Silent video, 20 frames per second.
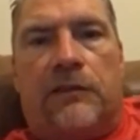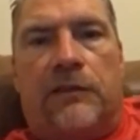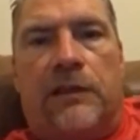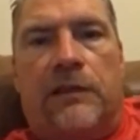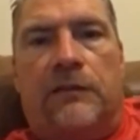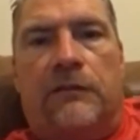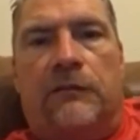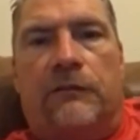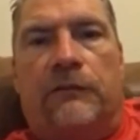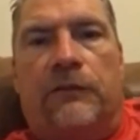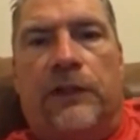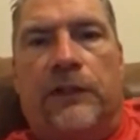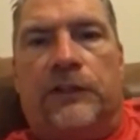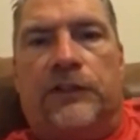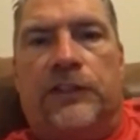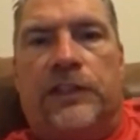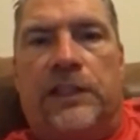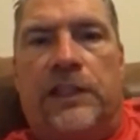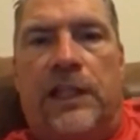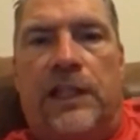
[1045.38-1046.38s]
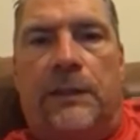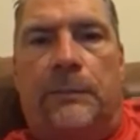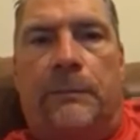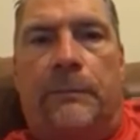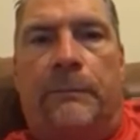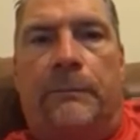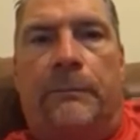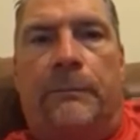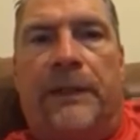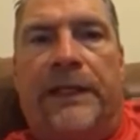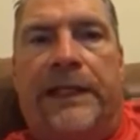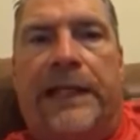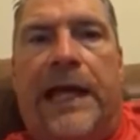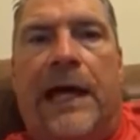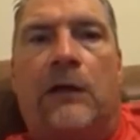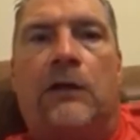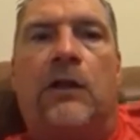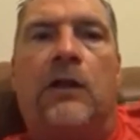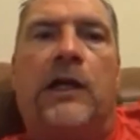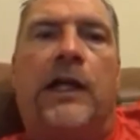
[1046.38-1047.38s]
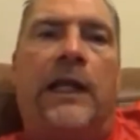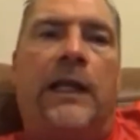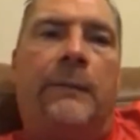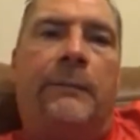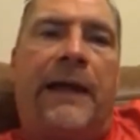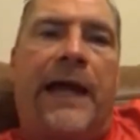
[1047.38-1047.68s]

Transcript: didn't feel she did. But now looking